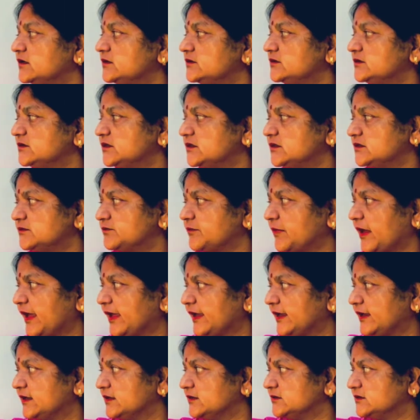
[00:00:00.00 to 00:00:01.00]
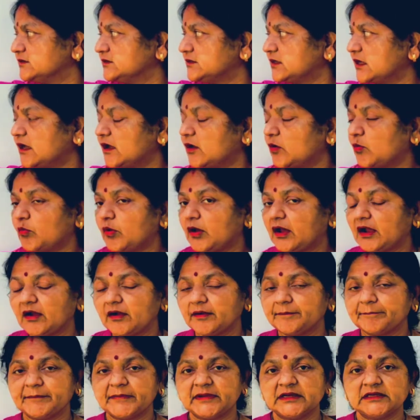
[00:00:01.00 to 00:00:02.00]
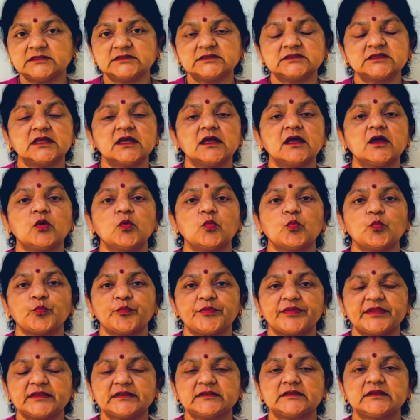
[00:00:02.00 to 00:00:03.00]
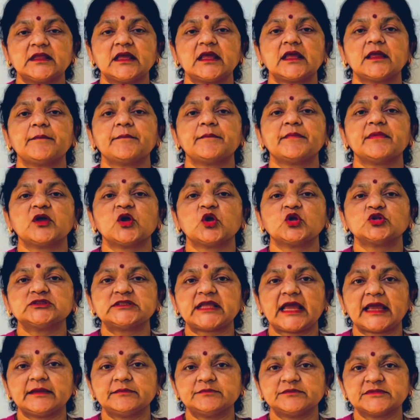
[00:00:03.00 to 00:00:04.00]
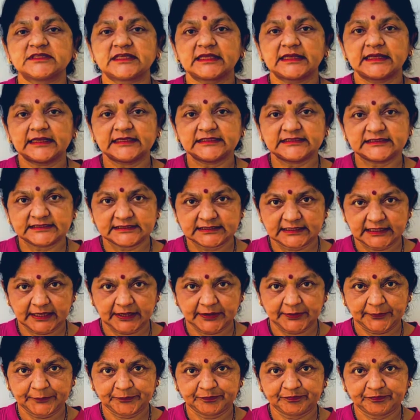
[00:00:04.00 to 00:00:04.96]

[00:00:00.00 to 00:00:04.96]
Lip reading: these peddlers or the bakers were seen two times in a day.